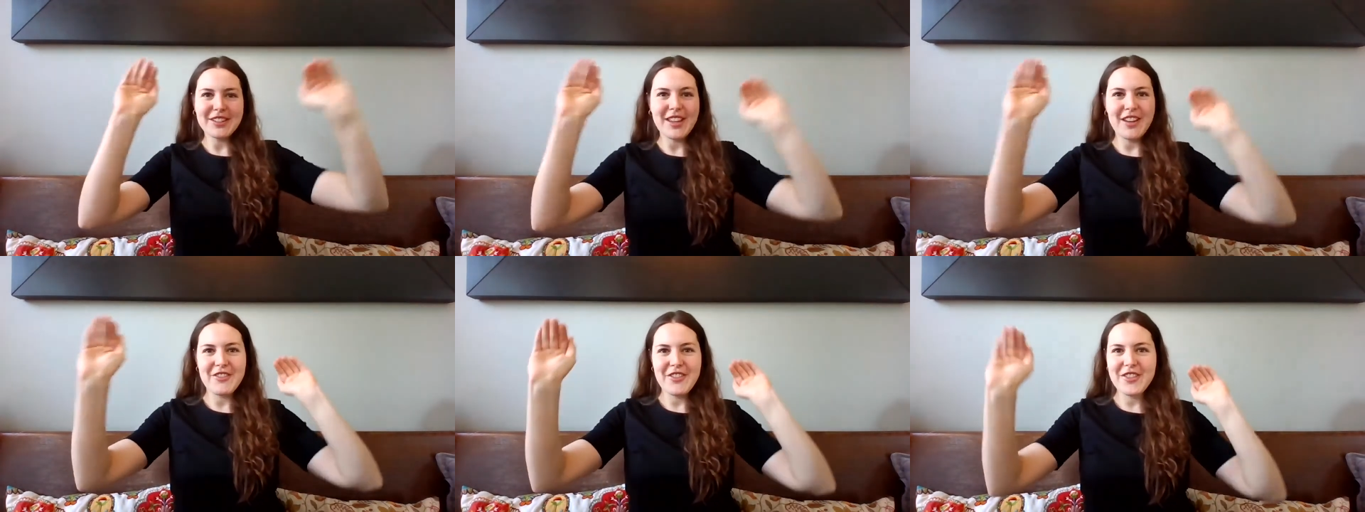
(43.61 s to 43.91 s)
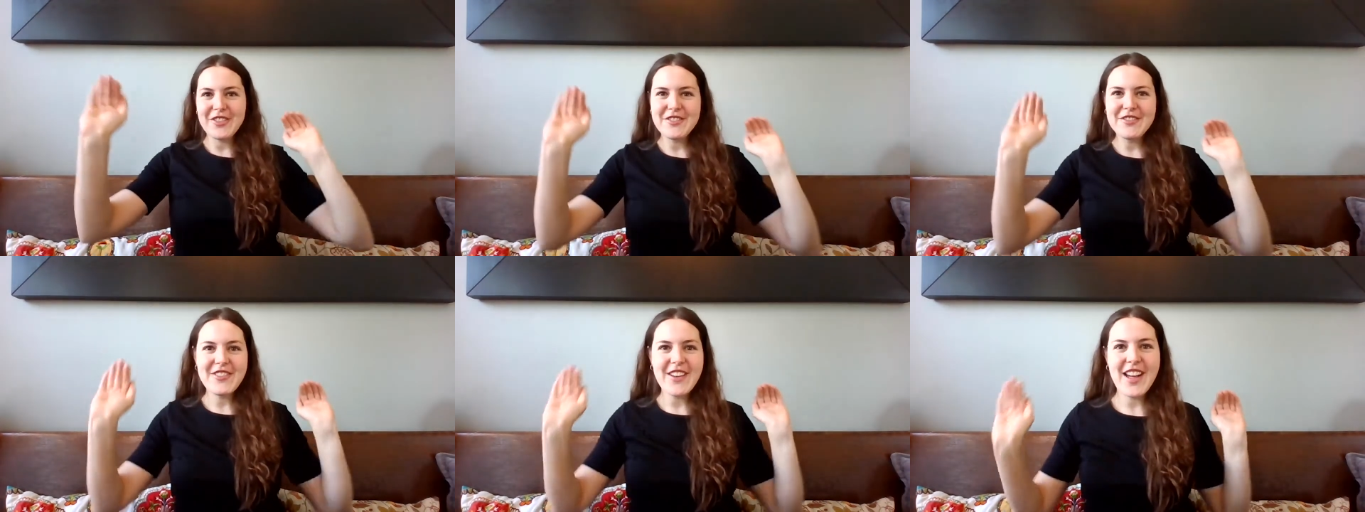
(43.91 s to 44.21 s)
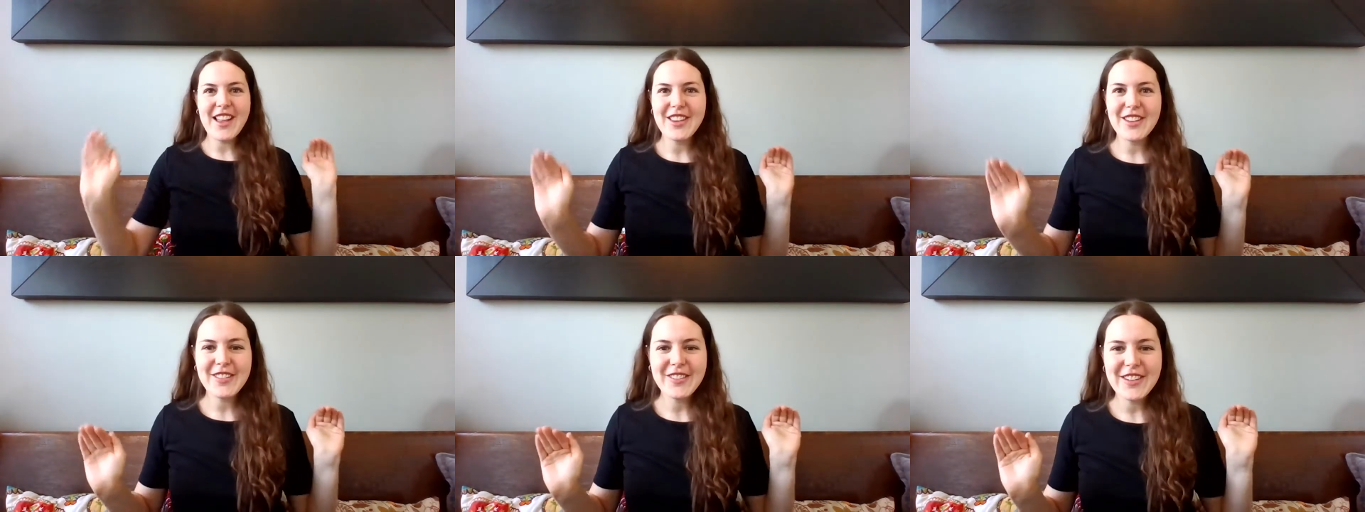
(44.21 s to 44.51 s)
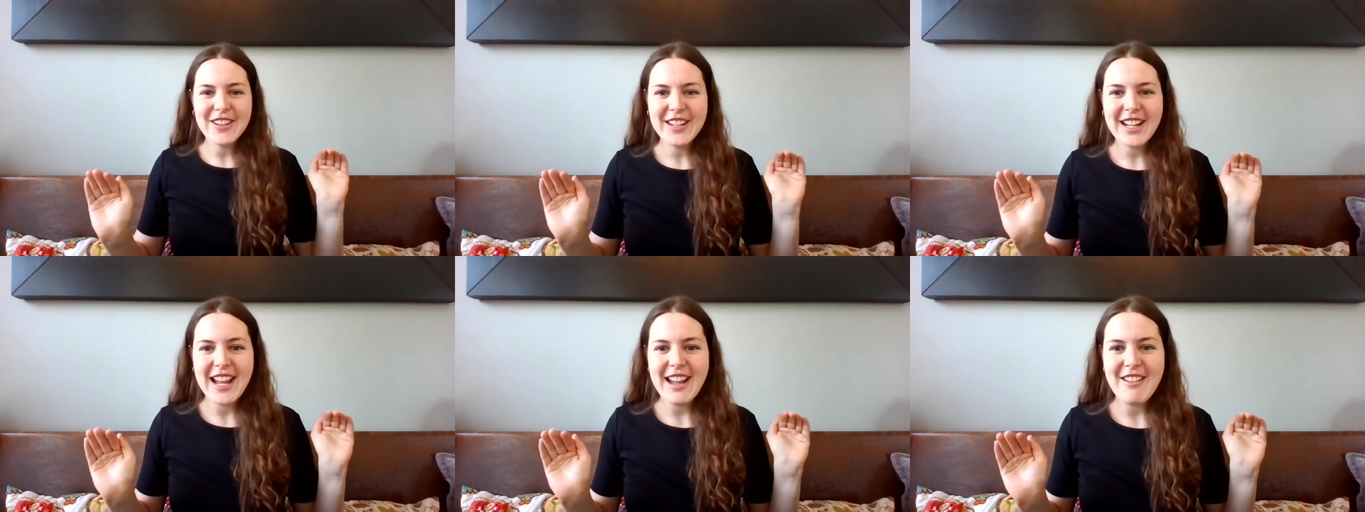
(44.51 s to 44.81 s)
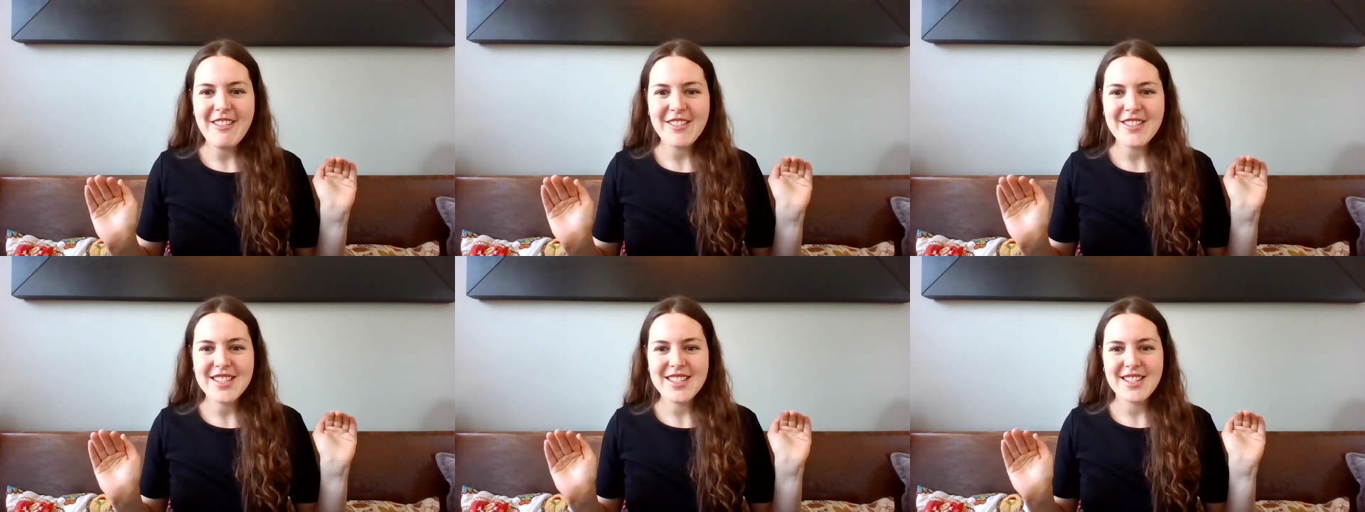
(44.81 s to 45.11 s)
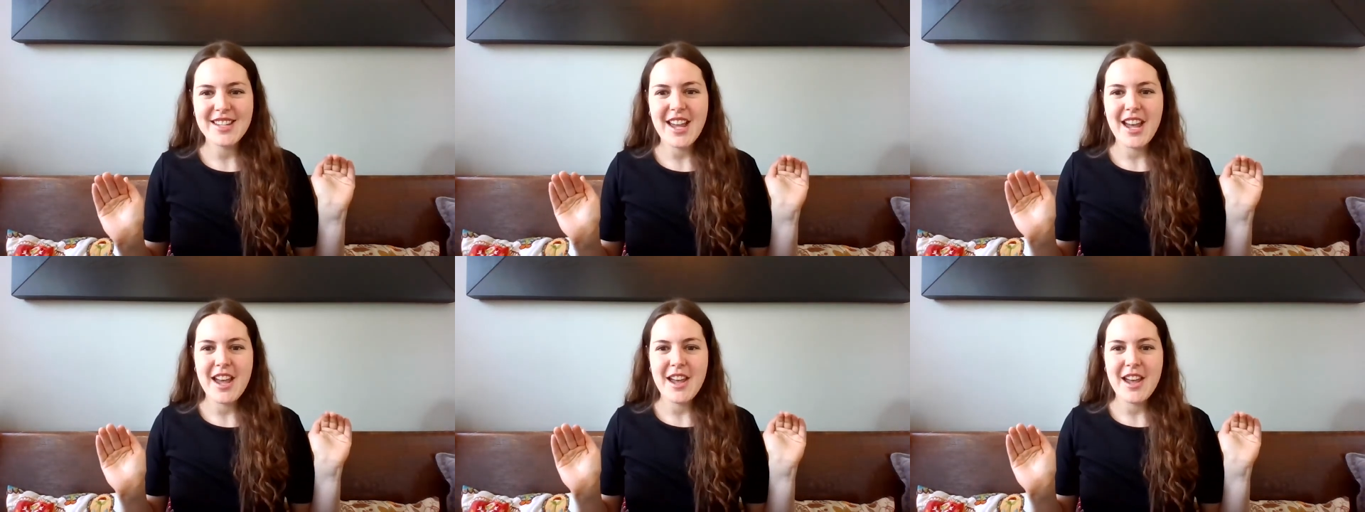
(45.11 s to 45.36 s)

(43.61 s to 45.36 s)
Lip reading: level follower accounts,